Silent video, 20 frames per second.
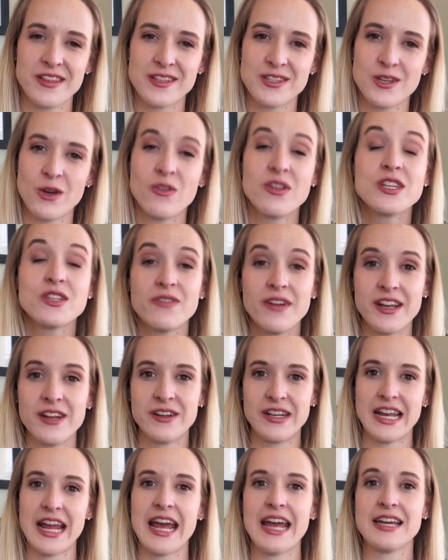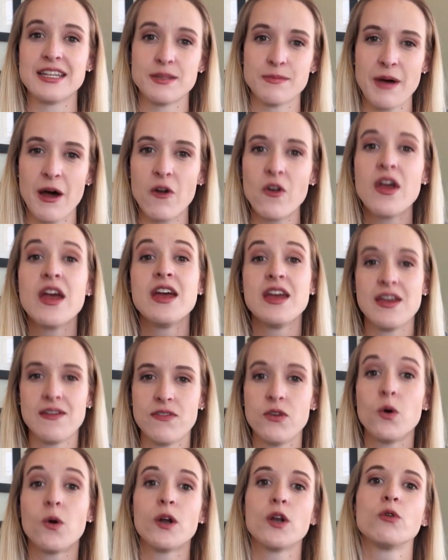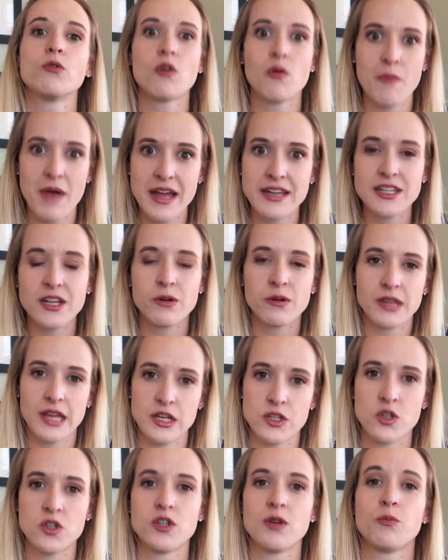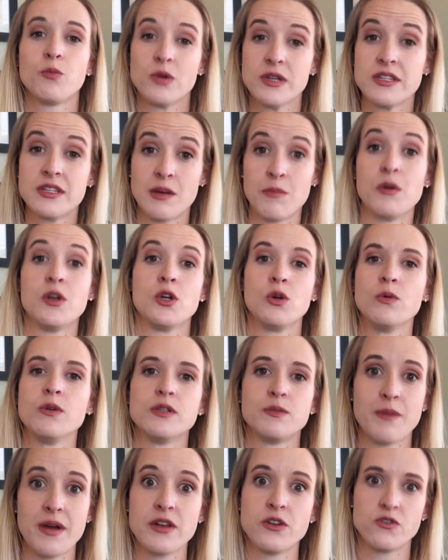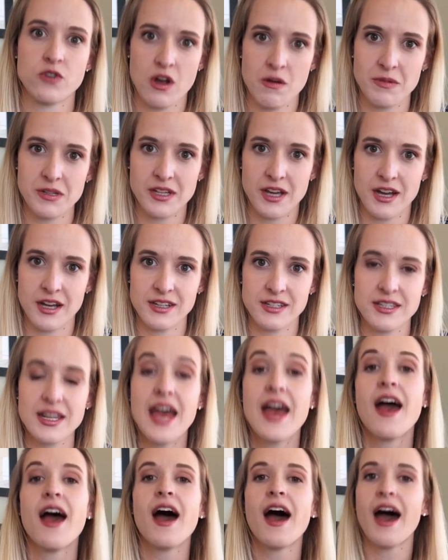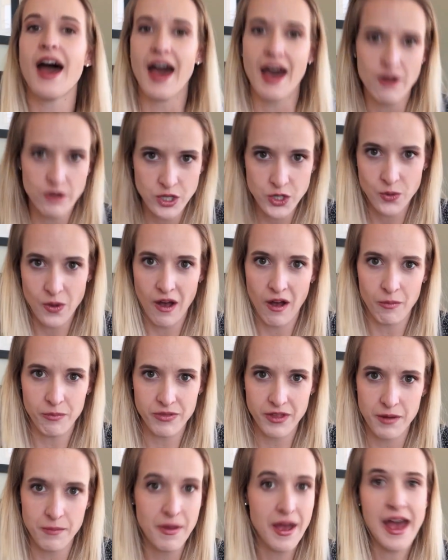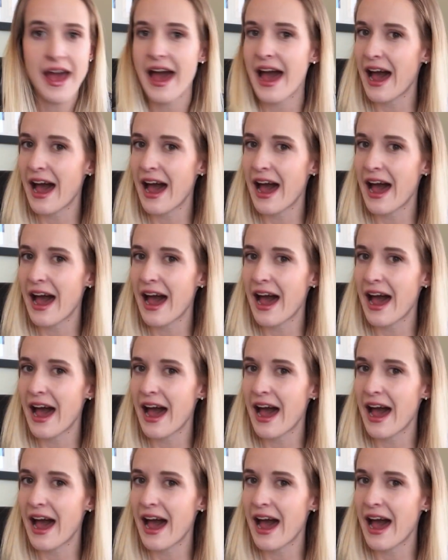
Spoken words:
And so this video today is about if you are in a romantic relationship with someone who has been traumatized, how do you help them?